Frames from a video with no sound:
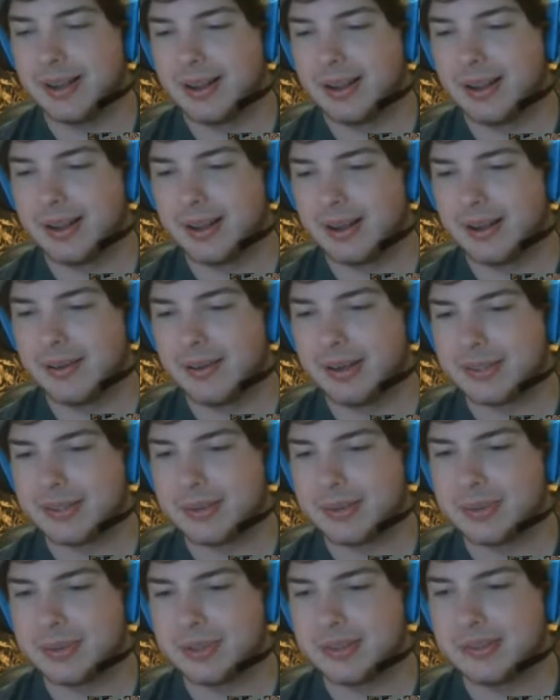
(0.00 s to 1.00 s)
because it was on
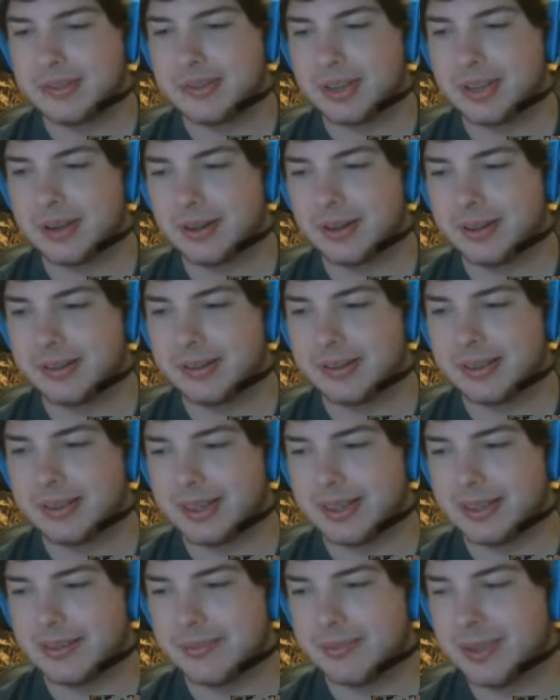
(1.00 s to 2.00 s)
sale on Steam,
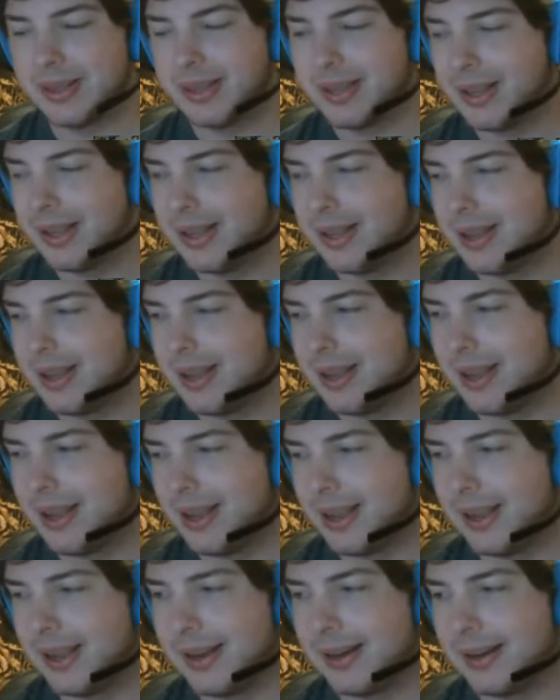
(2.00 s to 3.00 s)

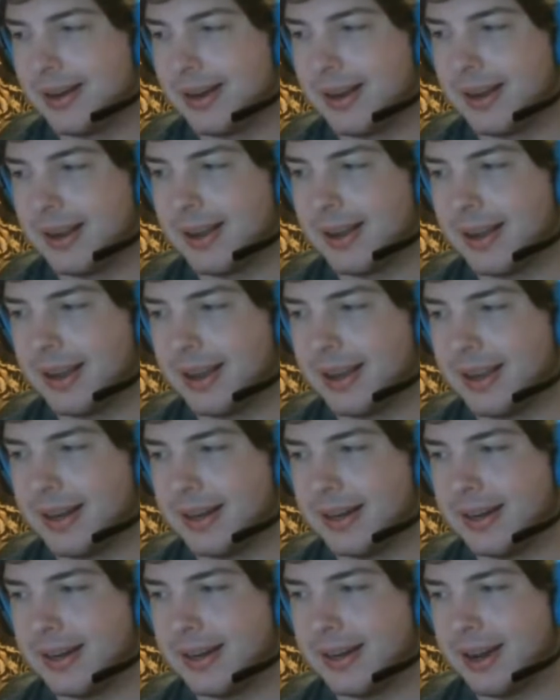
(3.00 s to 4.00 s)
and it did
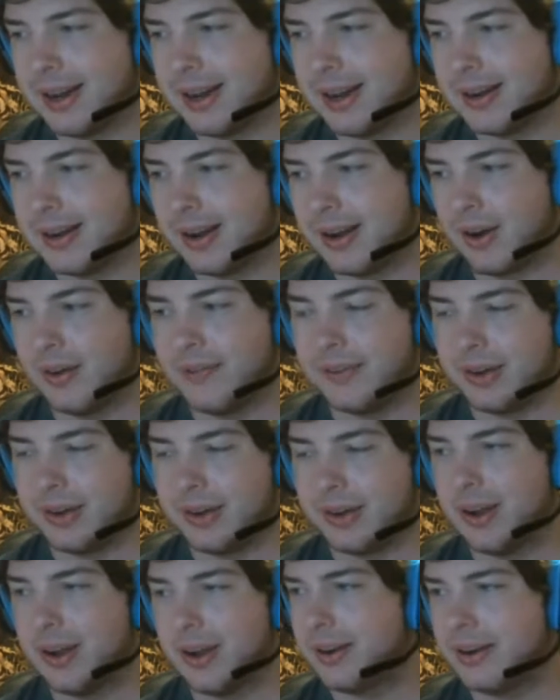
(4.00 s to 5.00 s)
not off and
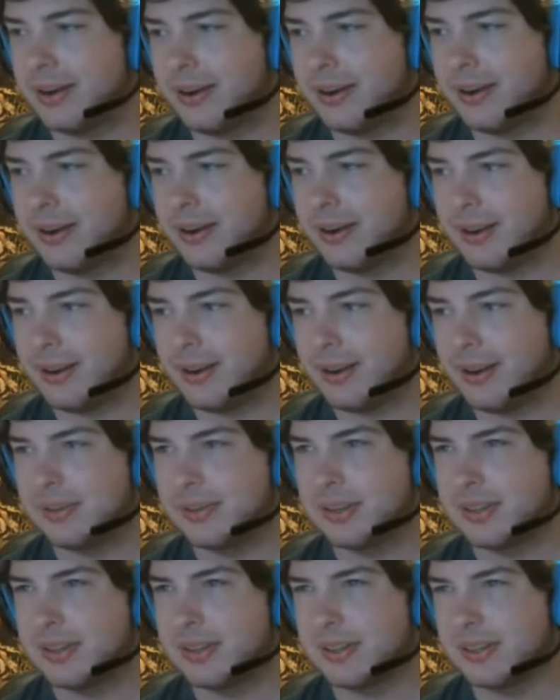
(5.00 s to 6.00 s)
on. It's
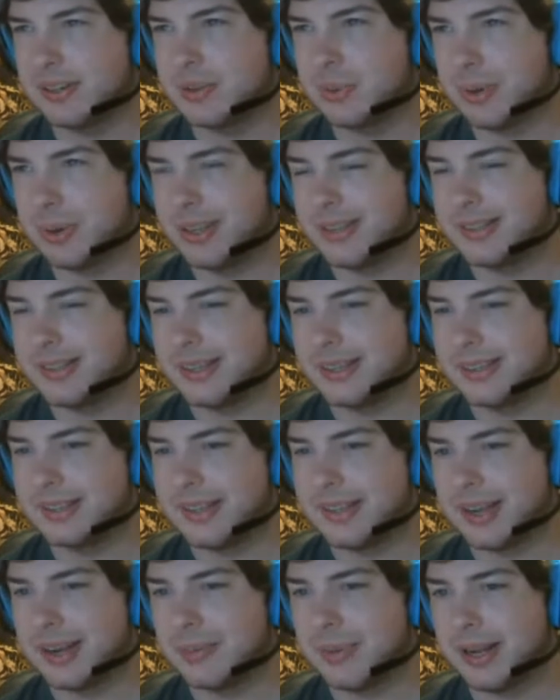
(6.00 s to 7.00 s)
like 26
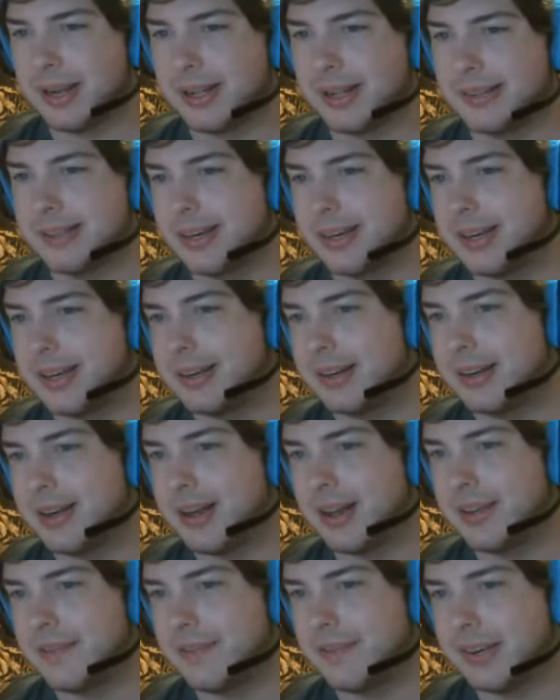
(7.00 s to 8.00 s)
gigabytes, and it did not
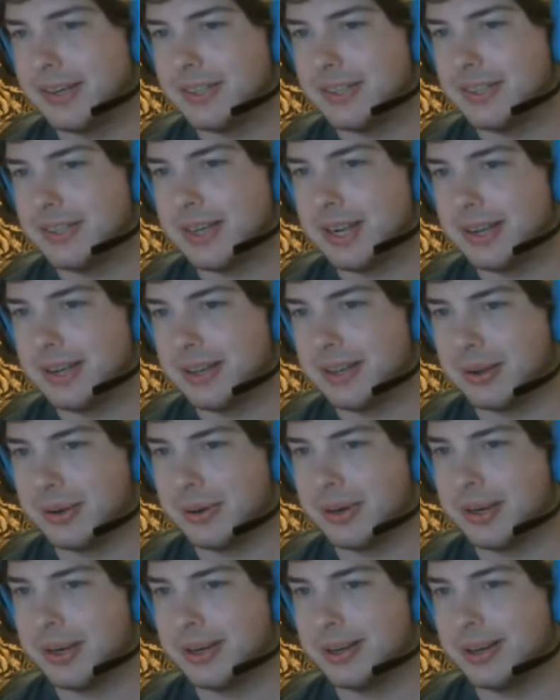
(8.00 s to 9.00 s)
finish downloading
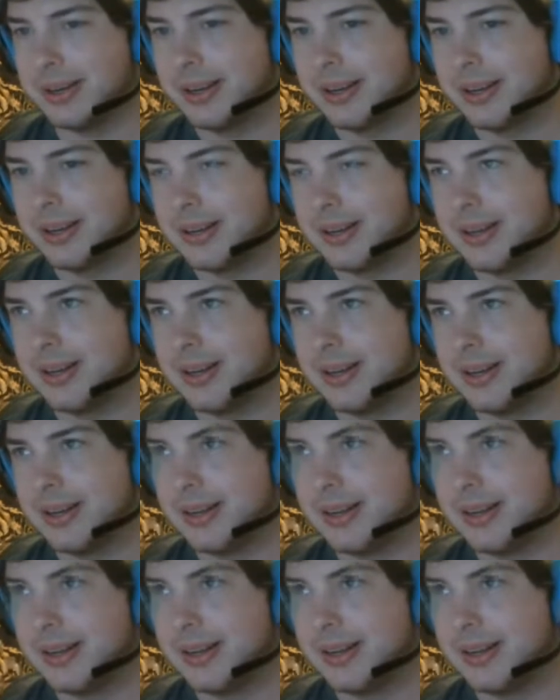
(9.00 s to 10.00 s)

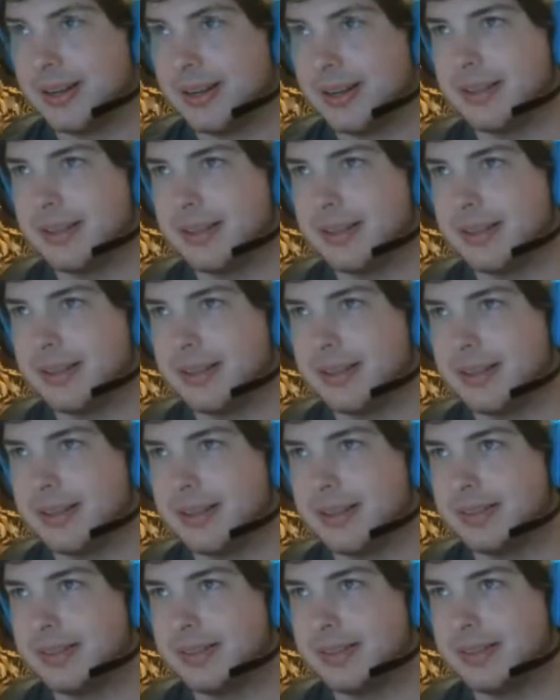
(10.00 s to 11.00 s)
until yesterday.